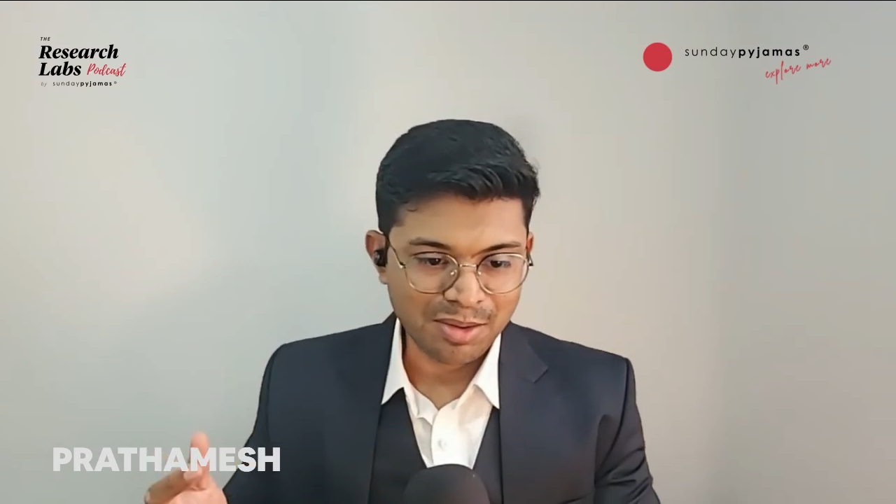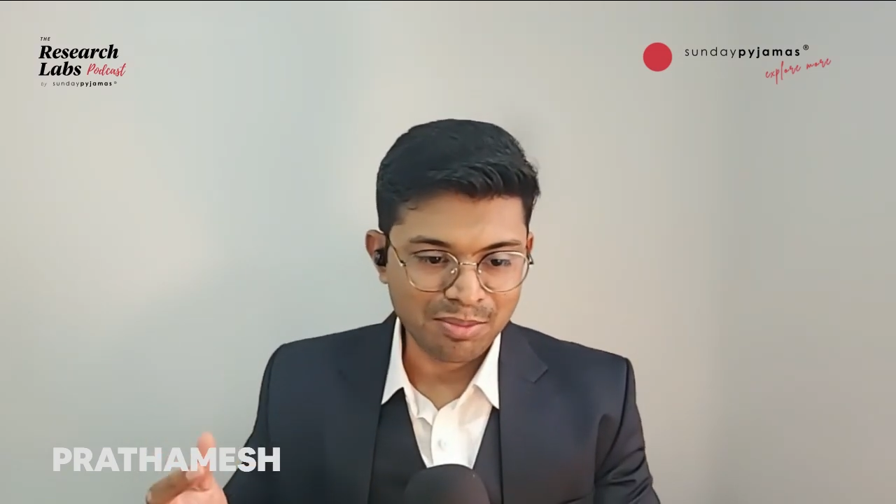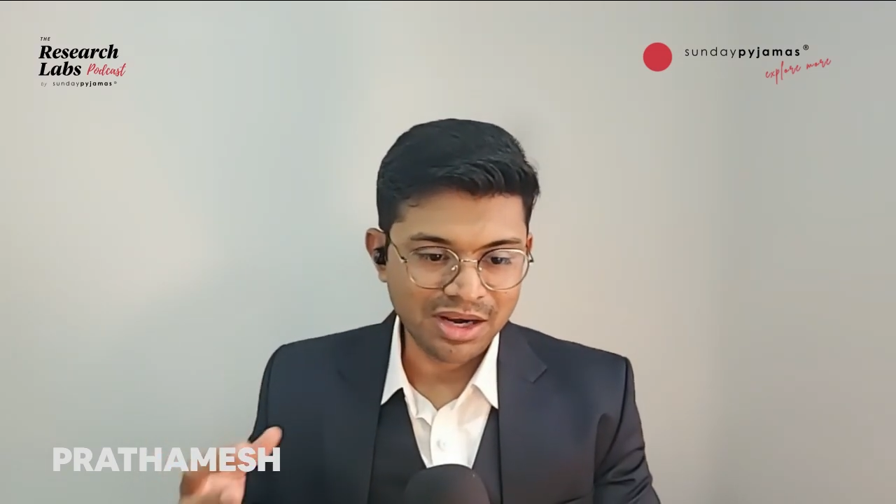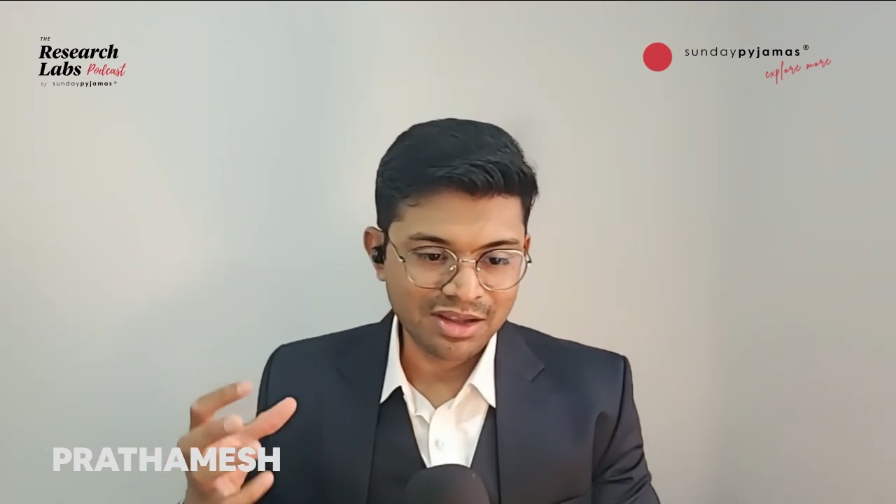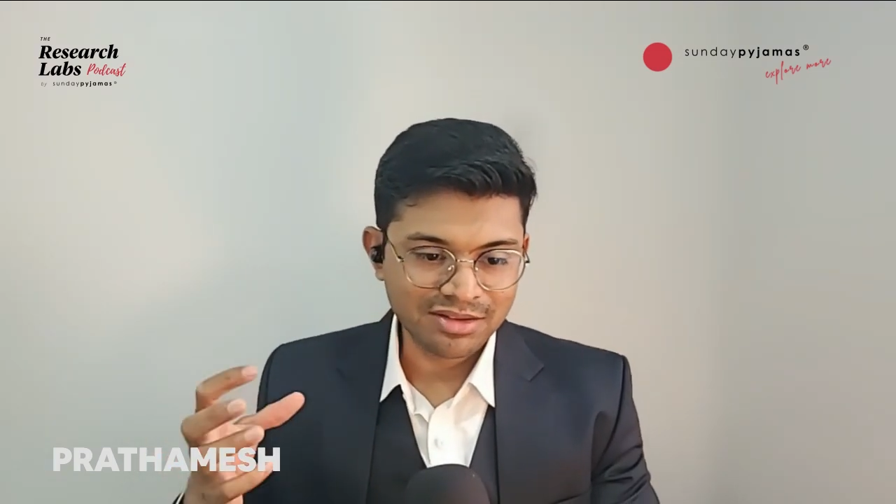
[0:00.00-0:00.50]

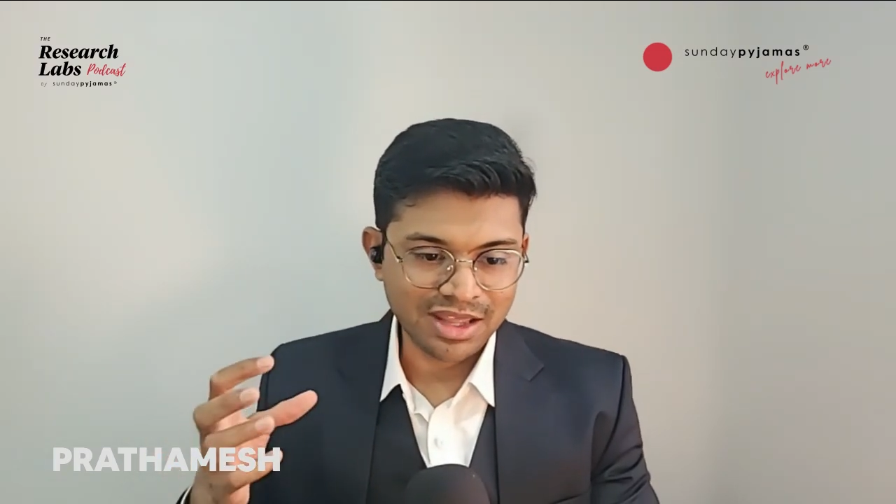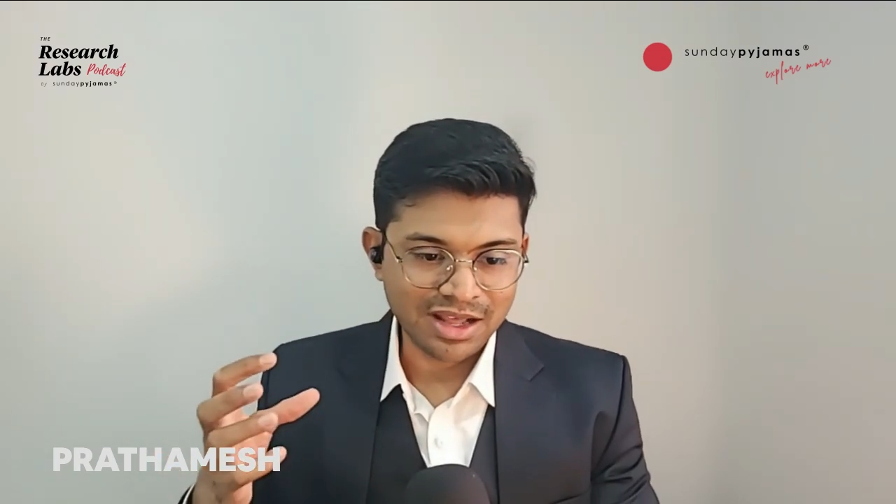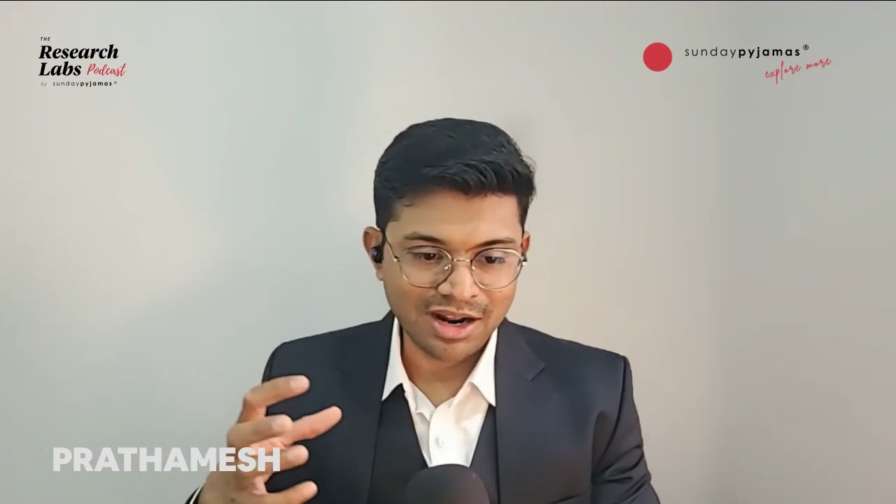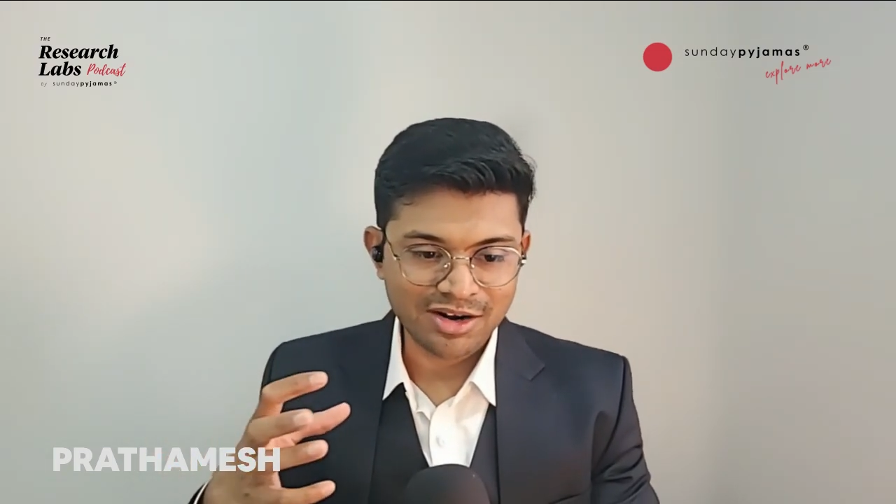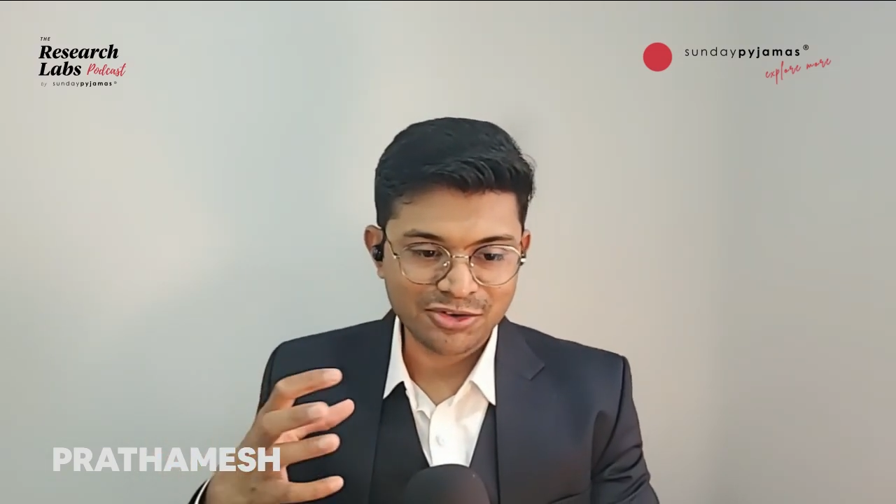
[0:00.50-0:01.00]
Meaning, there
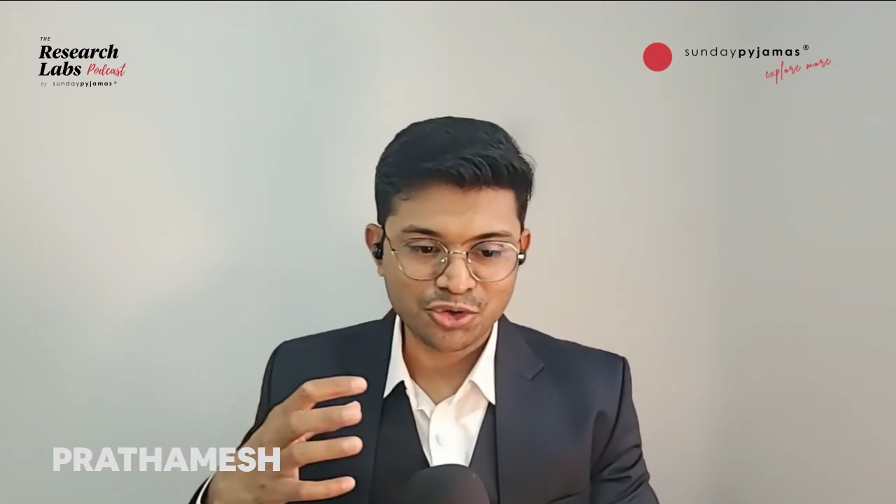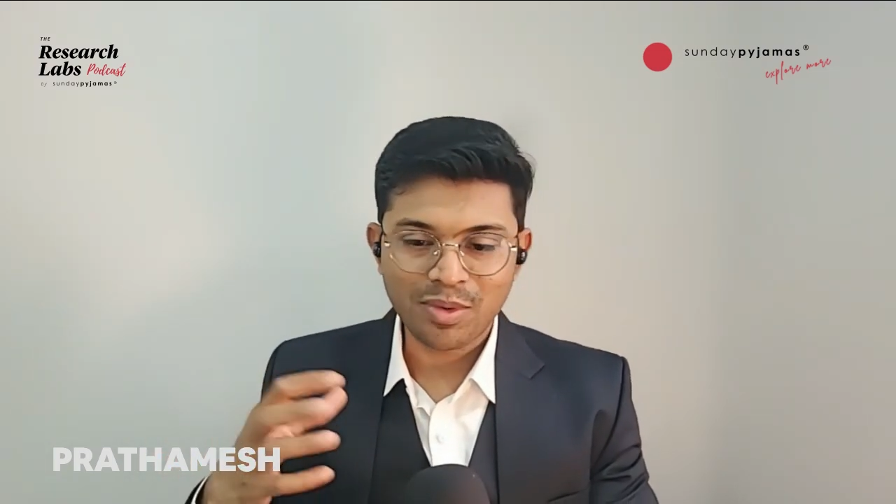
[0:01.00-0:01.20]
are so